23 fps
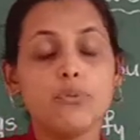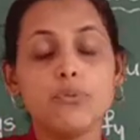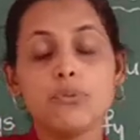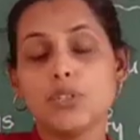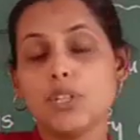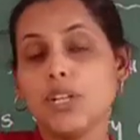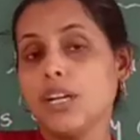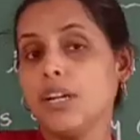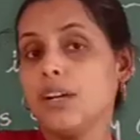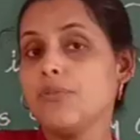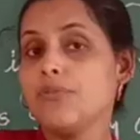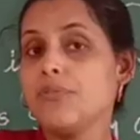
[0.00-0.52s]

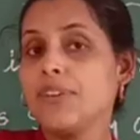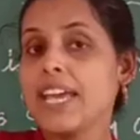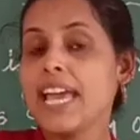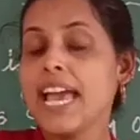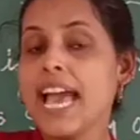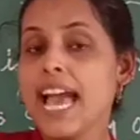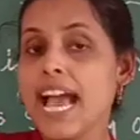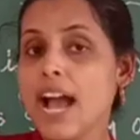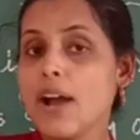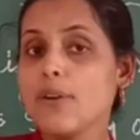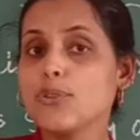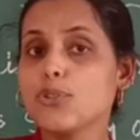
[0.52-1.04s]
we
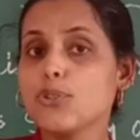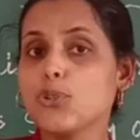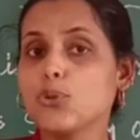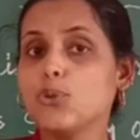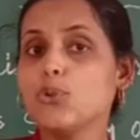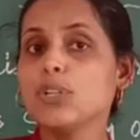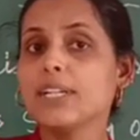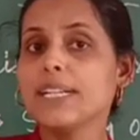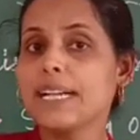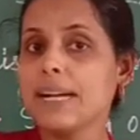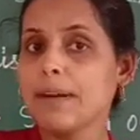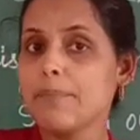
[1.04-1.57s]
have
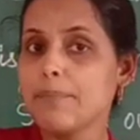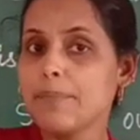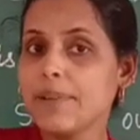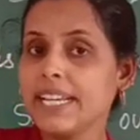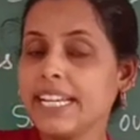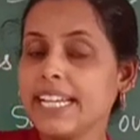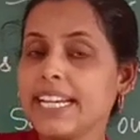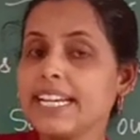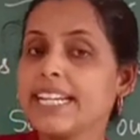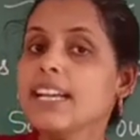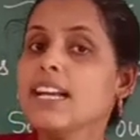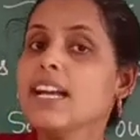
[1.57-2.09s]
to
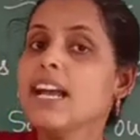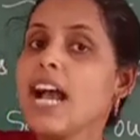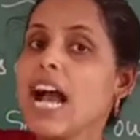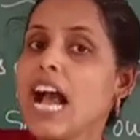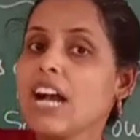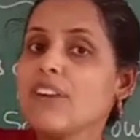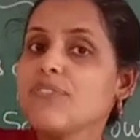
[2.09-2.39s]
complete